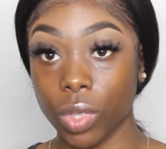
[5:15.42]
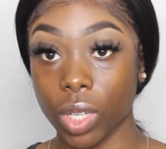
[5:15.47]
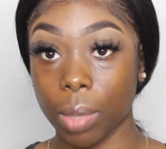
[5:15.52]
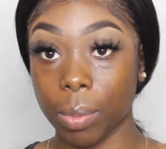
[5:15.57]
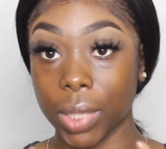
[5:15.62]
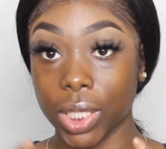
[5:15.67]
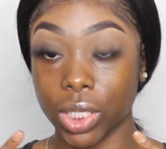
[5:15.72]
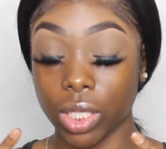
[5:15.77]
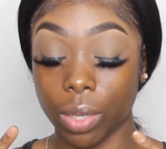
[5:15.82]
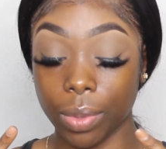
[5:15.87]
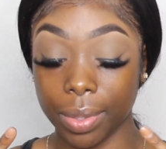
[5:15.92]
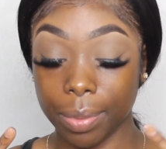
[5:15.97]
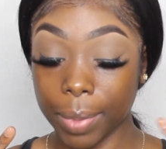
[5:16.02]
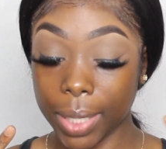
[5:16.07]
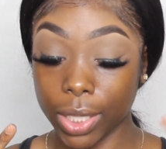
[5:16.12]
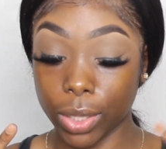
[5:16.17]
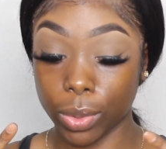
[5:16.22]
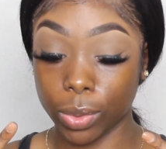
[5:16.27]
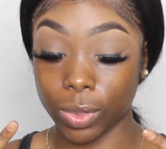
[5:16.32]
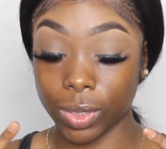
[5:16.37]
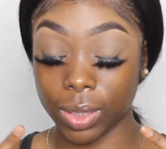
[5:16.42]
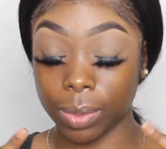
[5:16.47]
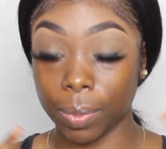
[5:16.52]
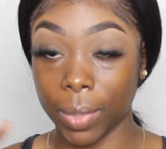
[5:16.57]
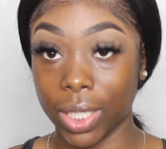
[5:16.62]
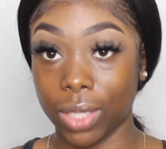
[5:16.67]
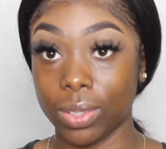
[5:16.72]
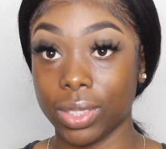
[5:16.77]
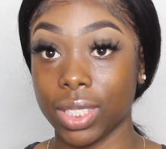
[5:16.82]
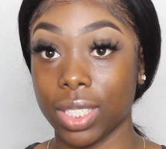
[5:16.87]
I'm gonna start with my nose.
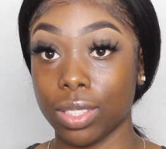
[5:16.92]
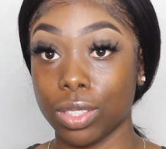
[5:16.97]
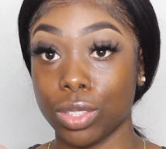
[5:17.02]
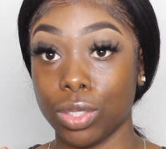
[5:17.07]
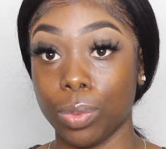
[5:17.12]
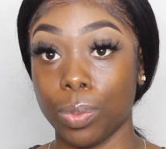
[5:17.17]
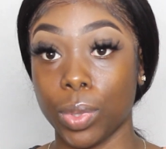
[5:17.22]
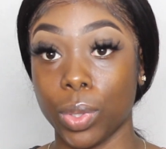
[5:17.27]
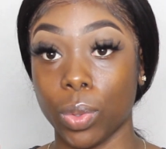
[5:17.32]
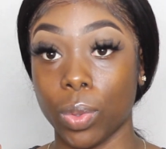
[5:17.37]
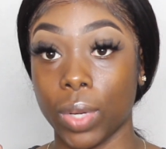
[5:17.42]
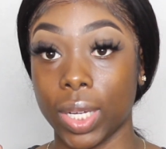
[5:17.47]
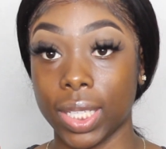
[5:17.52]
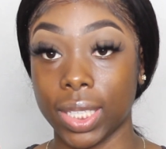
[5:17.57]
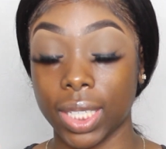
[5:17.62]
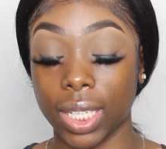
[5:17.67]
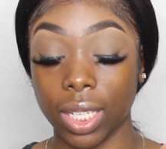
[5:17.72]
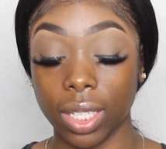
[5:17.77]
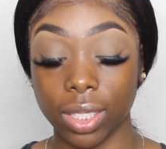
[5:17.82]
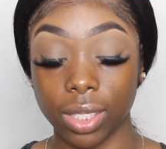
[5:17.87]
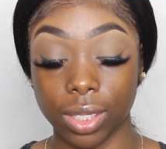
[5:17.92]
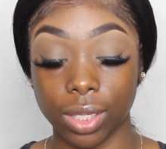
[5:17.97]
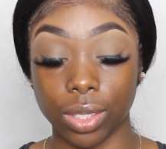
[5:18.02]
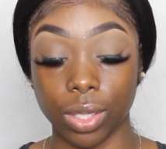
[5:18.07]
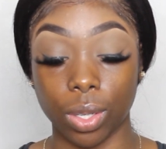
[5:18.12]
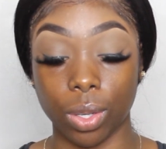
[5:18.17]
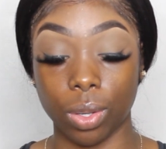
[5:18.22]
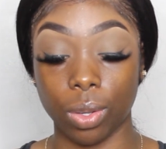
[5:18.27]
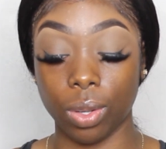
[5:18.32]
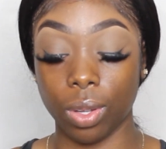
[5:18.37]
My nose gets super oily,
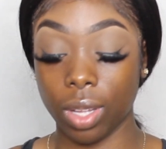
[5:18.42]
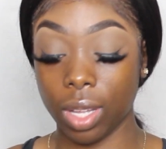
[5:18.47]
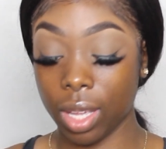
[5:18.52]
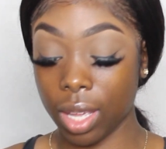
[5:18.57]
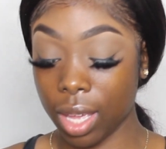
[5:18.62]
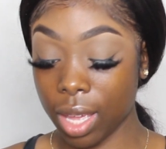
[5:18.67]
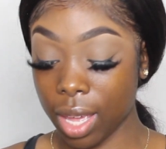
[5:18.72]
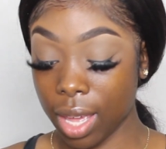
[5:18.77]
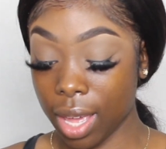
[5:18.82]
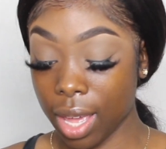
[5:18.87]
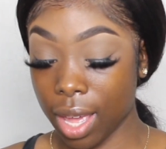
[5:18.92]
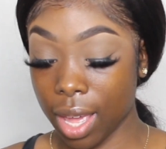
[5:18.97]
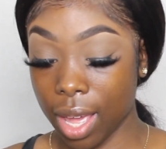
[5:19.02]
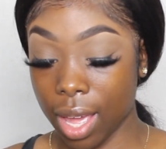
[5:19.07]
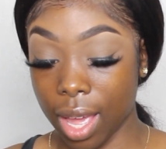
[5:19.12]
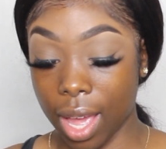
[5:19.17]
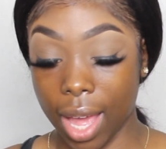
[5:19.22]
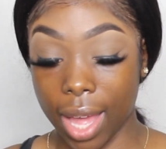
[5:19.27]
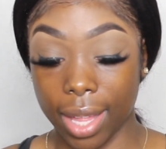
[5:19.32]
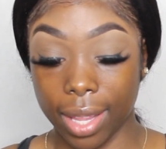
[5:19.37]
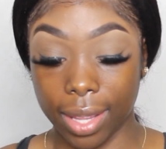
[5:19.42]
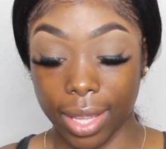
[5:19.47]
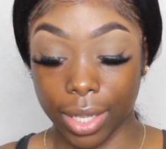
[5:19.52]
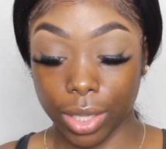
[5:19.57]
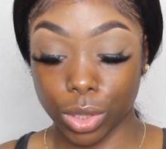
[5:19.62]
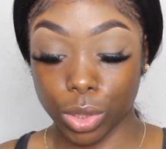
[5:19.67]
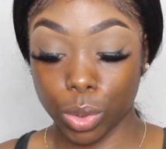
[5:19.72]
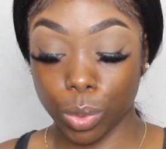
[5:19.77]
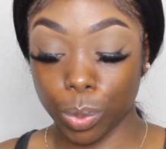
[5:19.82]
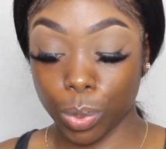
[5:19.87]
so I
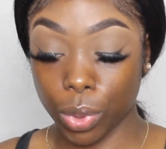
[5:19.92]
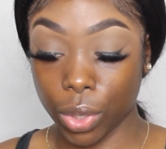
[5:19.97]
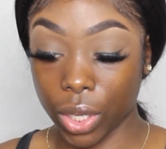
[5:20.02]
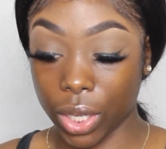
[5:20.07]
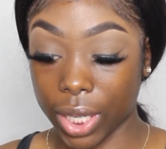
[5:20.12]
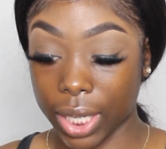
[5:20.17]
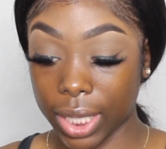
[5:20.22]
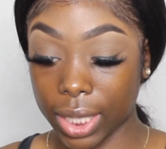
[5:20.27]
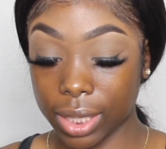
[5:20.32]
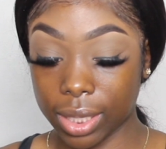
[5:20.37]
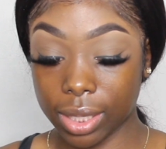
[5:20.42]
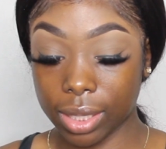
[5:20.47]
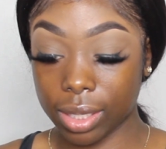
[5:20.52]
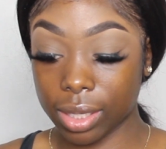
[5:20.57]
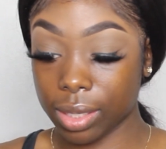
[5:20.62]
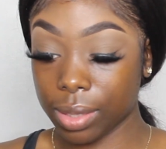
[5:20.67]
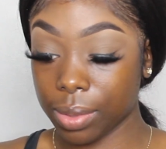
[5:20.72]
like to put